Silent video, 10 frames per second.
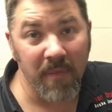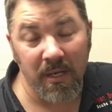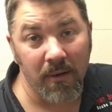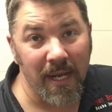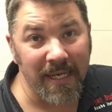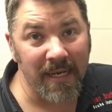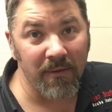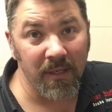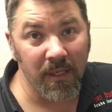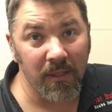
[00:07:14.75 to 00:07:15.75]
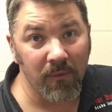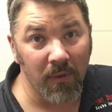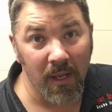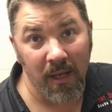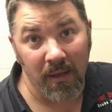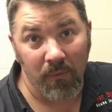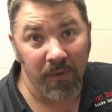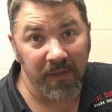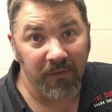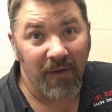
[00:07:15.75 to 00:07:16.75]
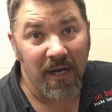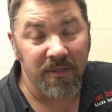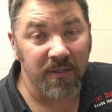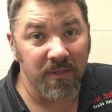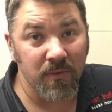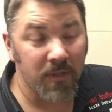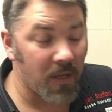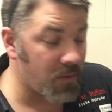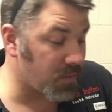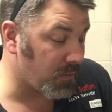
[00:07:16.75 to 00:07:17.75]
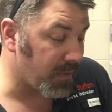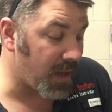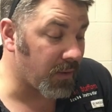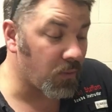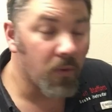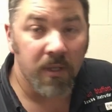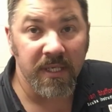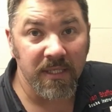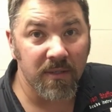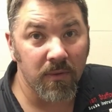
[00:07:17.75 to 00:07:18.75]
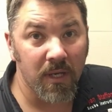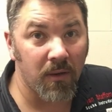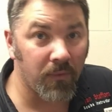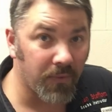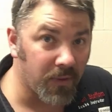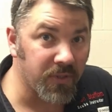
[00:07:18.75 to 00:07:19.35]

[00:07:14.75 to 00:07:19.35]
better right now than with this virus that's going on and with all the quarantines going on.